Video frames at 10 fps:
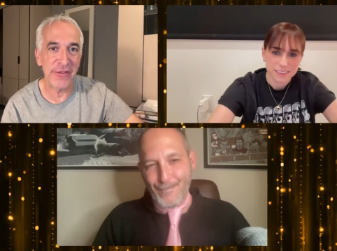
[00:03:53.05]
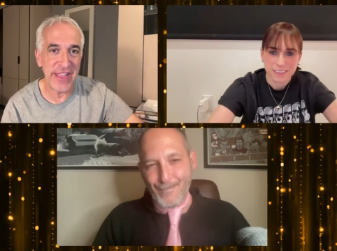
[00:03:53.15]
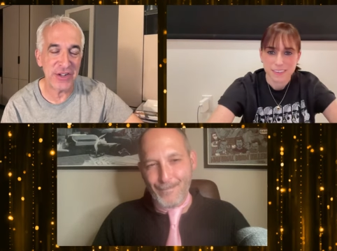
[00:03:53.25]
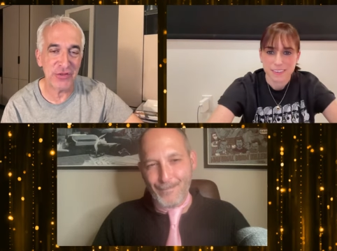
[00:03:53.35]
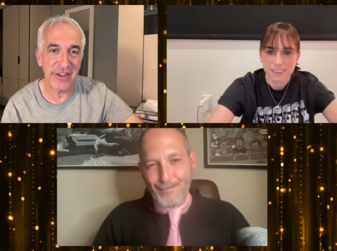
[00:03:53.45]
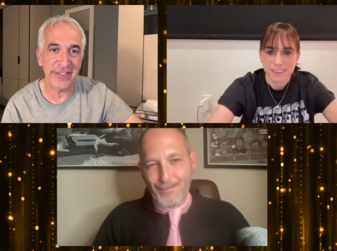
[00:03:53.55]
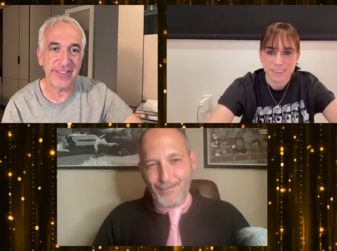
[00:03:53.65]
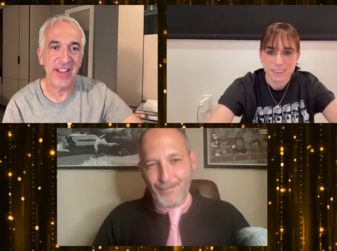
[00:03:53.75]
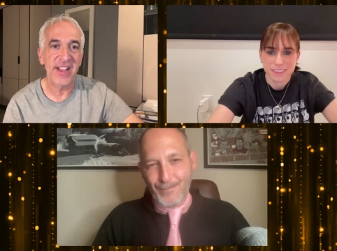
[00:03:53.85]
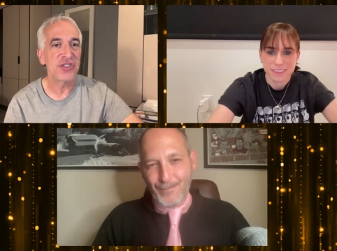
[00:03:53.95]
Speaker 1: of
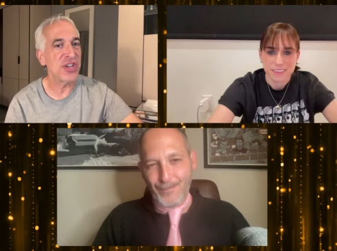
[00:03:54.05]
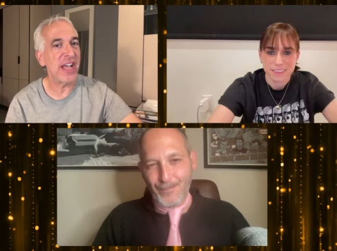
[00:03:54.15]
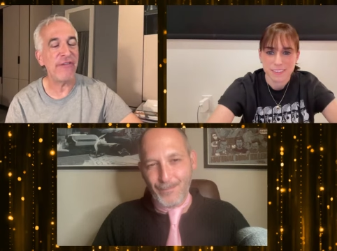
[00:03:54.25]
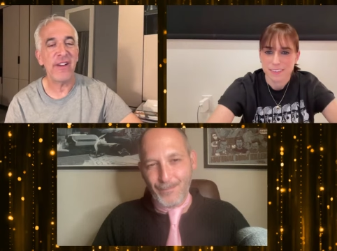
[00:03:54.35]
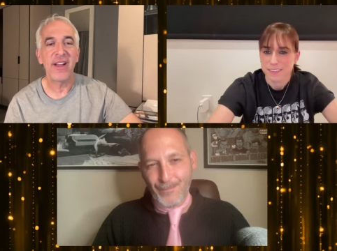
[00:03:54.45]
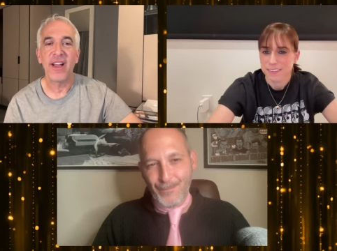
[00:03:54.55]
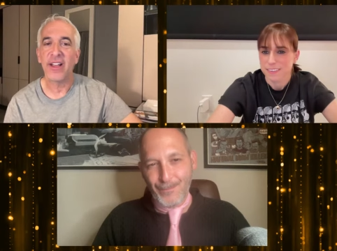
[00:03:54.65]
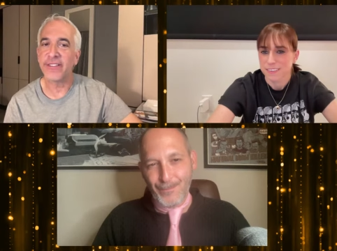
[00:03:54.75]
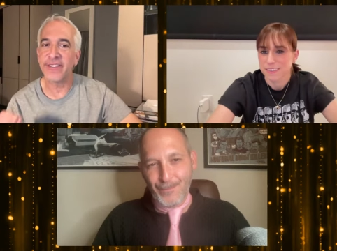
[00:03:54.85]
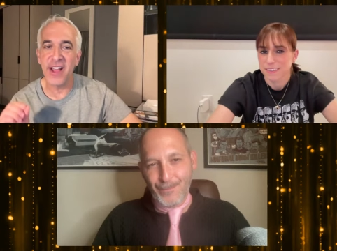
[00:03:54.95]
Interest. Jeff,
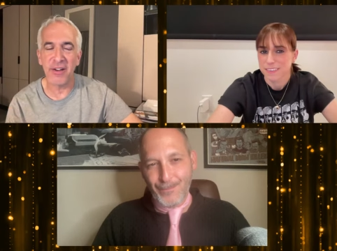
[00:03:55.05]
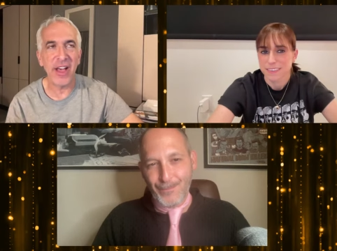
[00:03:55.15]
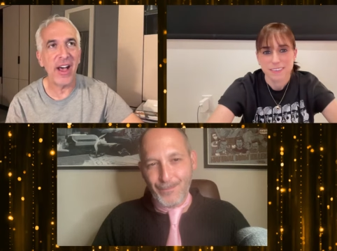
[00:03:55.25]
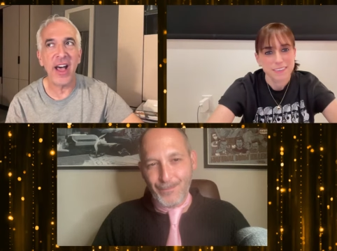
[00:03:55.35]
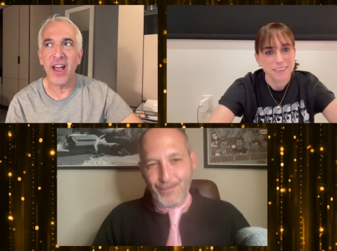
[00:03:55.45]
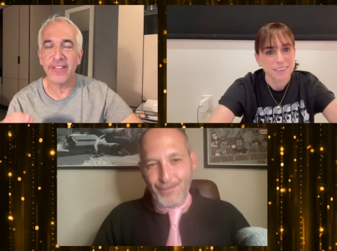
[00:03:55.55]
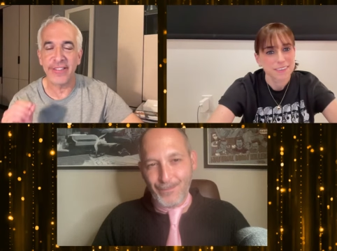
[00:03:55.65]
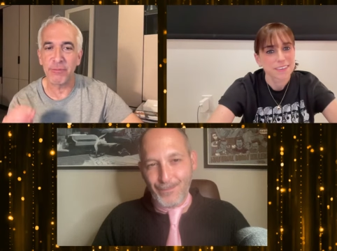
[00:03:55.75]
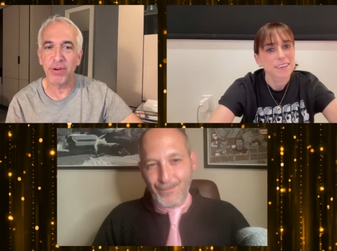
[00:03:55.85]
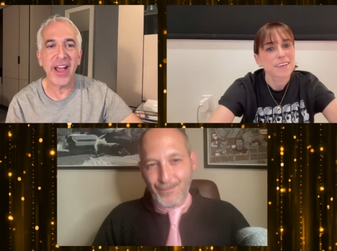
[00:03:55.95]
a
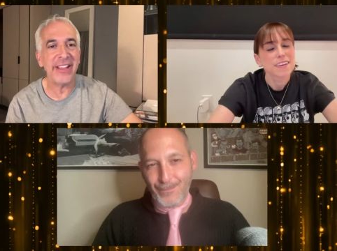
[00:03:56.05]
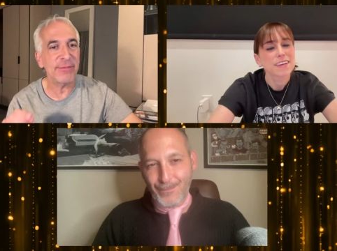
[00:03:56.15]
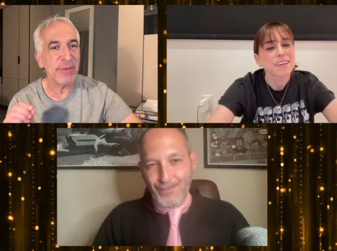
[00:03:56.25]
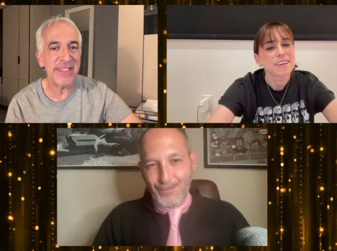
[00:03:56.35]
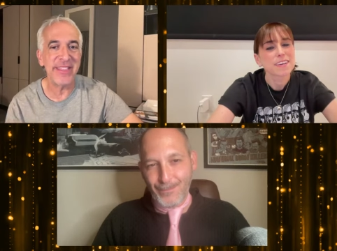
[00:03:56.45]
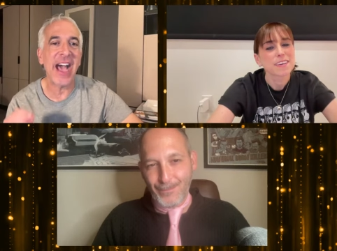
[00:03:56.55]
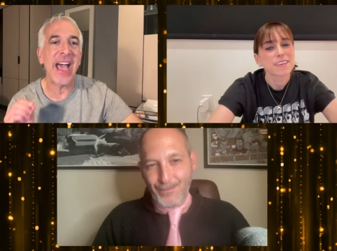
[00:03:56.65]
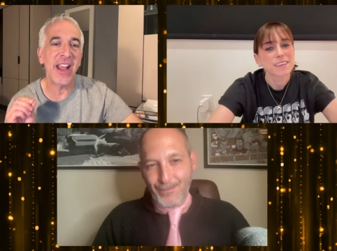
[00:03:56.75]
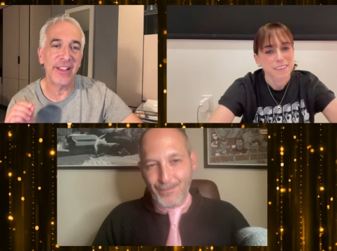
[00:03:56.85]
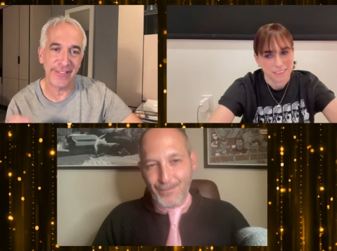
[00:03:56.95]
surprise, but
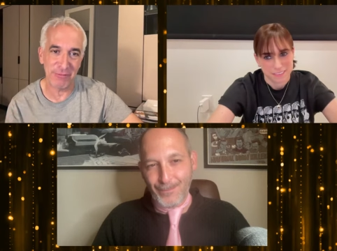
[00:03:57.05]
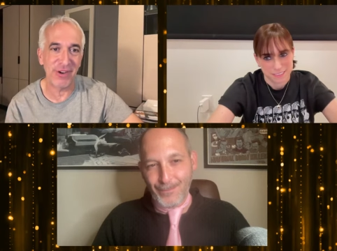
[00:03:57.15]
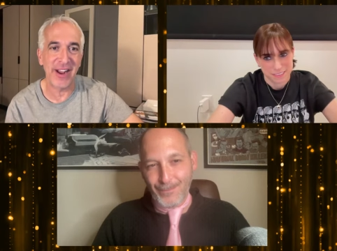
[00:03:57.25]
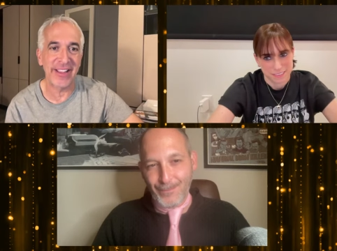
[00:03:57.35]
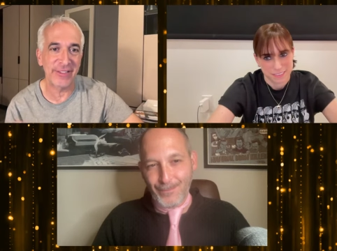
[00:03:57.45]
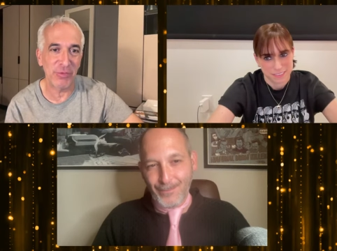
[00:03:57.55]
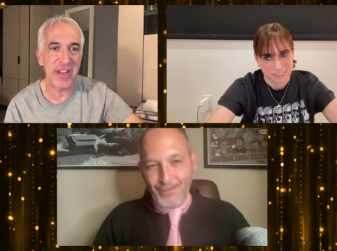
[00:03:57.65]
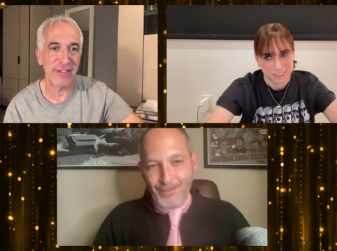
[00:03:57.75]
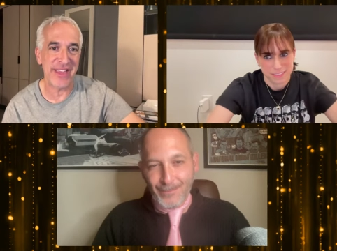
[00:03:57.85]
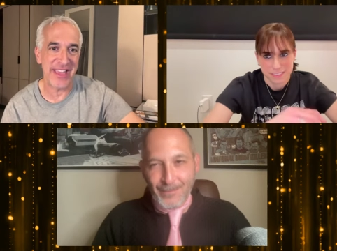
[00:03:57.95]
not a surprise.
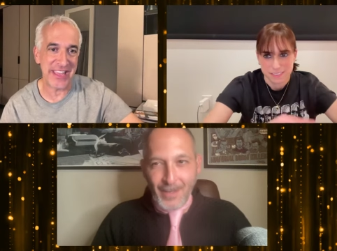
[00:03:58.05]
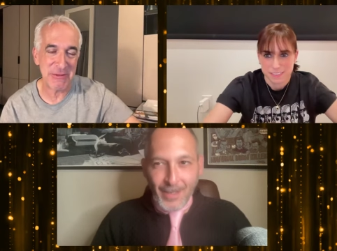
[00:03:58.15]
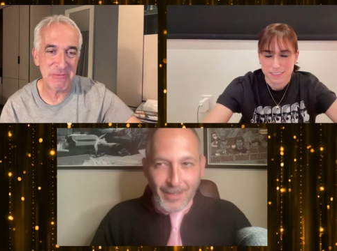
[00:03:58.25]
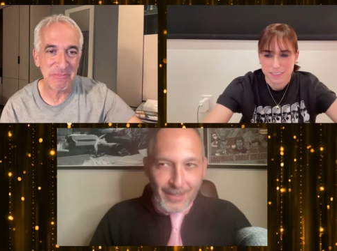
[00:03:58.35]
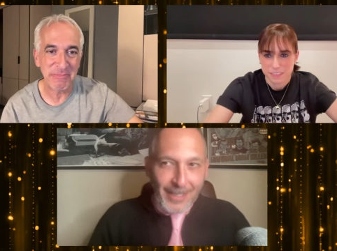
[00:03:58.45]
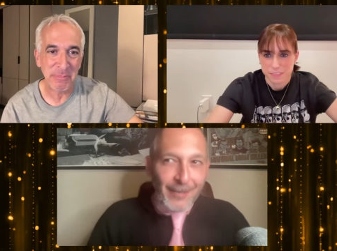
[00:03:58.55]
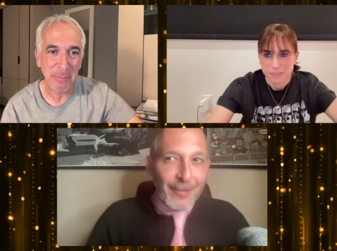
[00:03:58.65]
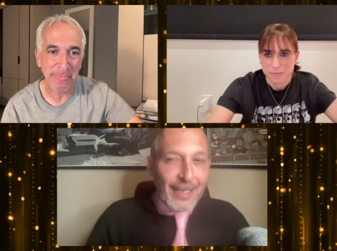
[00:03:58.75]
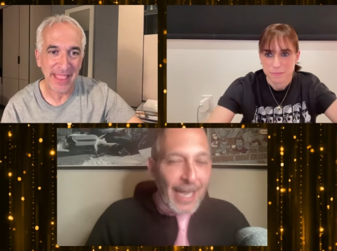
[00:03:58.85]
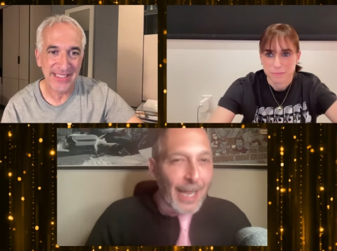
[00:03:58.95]
What do you think?
Speaker 2: Yeah,
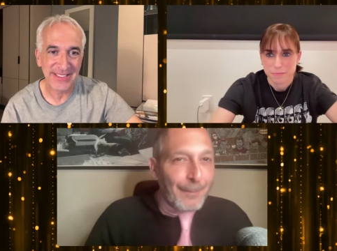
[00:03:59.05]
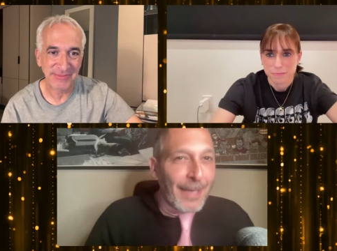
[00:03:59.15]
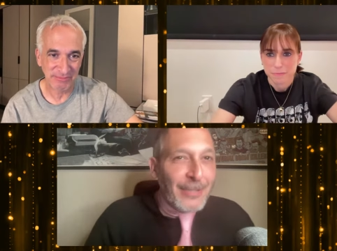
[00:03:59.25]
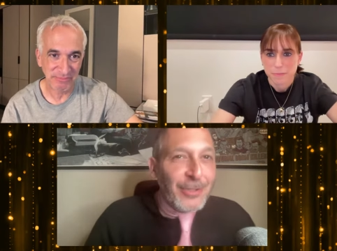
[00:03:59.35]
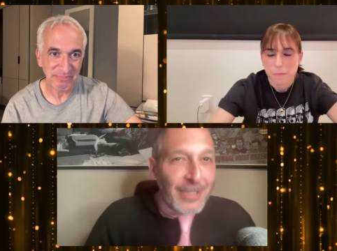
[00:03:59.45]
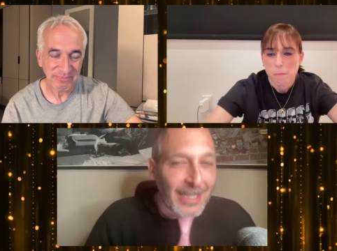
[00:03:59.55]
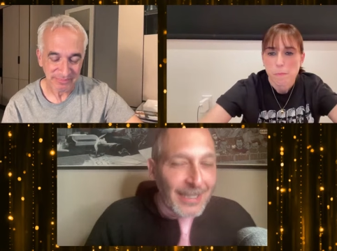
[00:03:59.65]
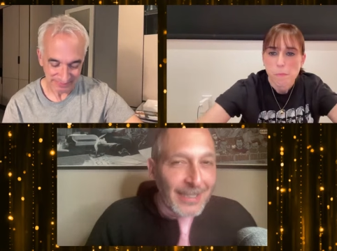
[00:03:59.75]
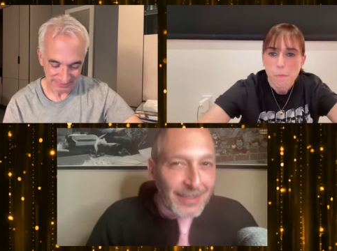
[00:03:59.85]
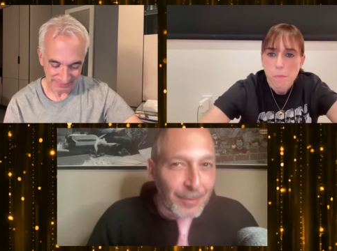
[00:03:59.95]
right. I mentioned
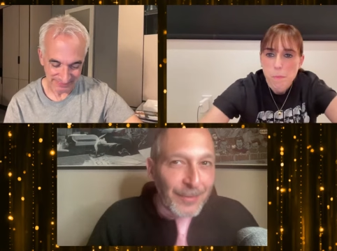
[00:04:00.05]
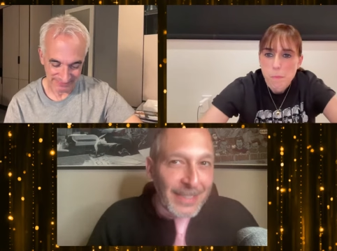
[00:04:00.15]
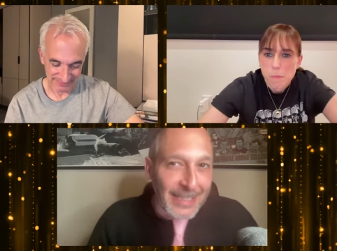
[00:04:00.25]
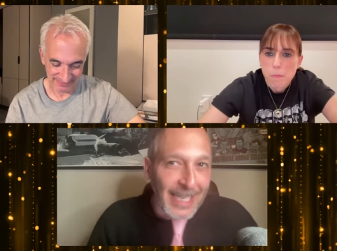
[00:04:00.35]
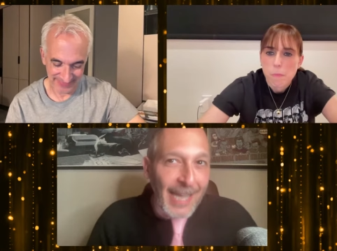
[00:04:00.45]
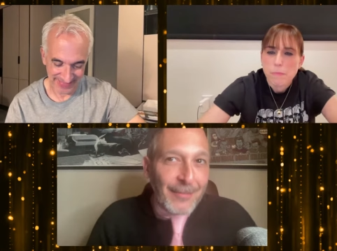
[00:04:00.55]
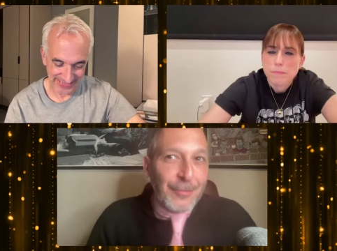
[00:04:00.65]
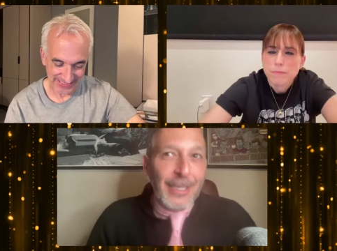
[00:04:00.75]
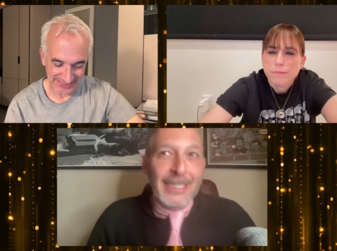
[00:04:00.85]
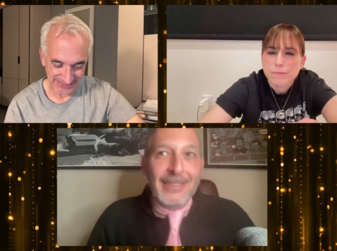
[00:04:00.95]
that this movie did
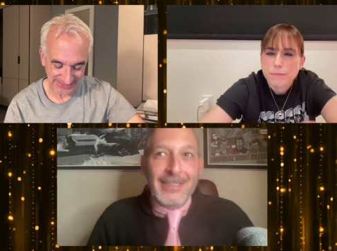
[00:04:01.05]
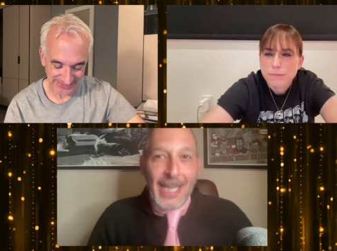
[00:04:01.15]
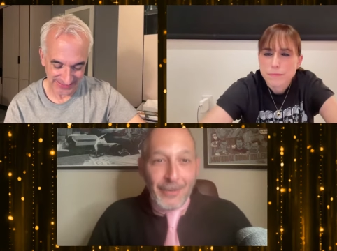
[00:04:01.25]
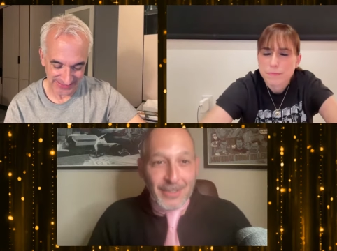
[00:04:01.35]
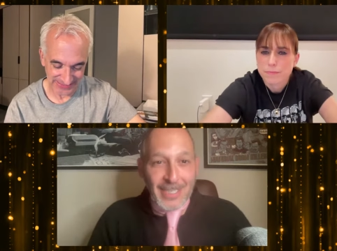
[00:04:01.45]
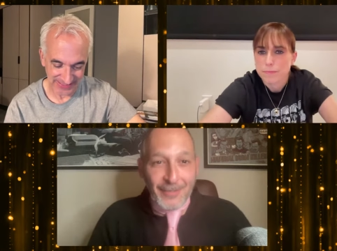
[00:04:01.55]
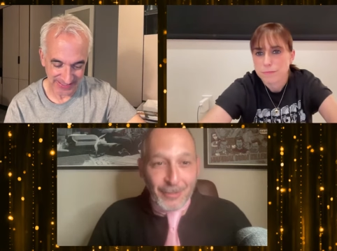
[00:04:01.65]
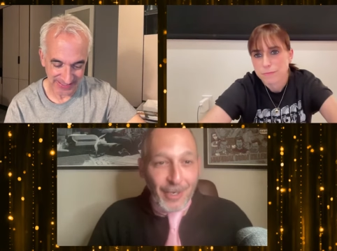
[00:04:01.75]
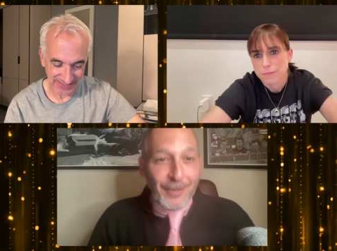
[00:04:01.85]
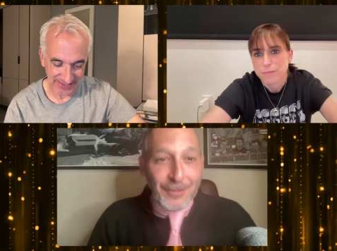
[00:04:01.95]
have great sound
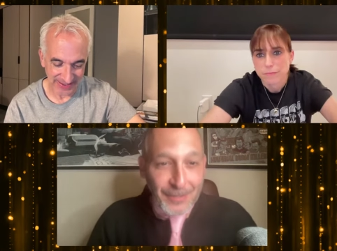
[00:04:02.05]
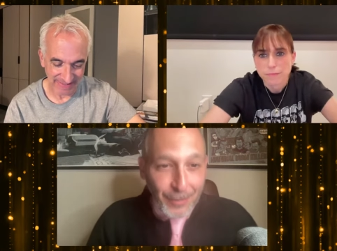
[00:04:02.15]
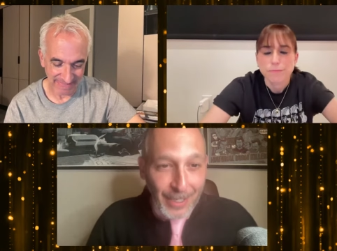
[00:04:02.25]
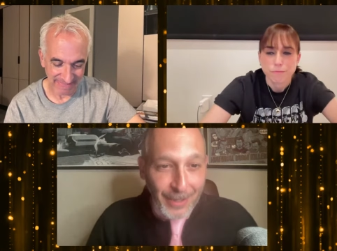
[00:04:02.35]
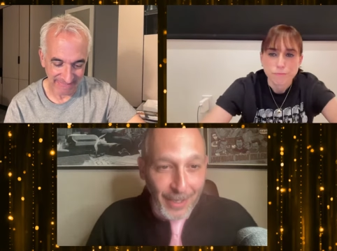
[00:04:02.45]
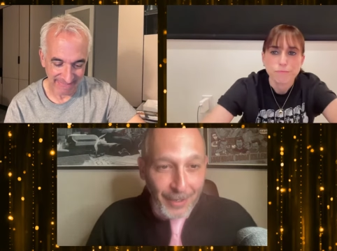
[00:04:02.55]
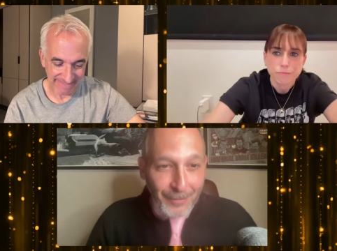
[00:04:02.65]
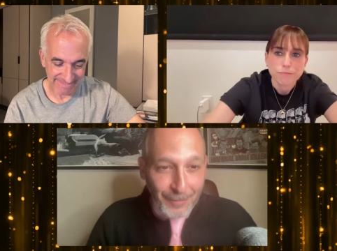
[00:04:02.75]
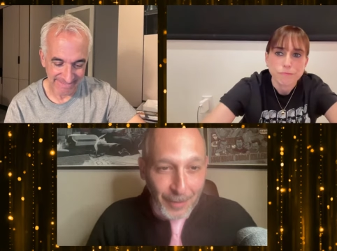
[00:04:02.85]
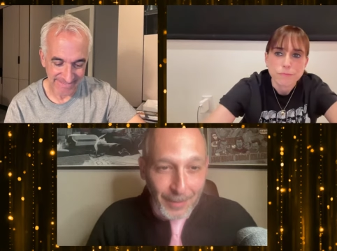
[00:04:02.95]
design, regardless of what I thought of
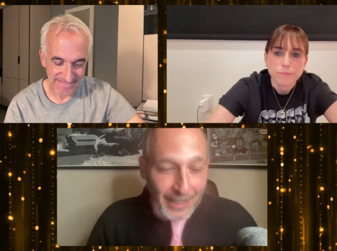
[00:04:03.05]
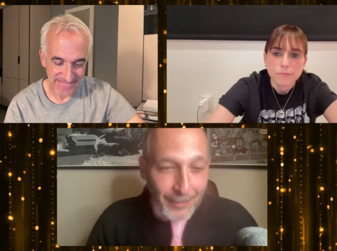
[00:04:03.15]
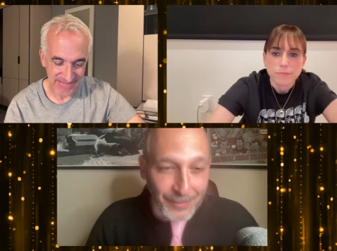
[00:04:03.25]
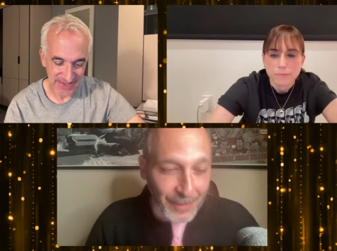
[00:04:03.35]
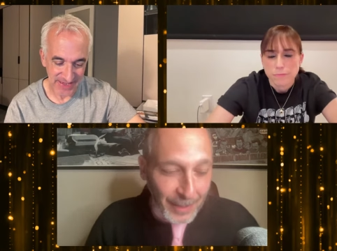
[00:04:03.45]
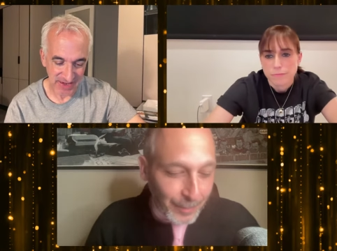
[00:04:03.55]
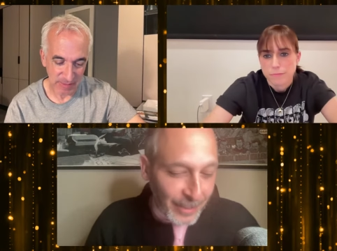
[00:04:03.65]
the film, that I was very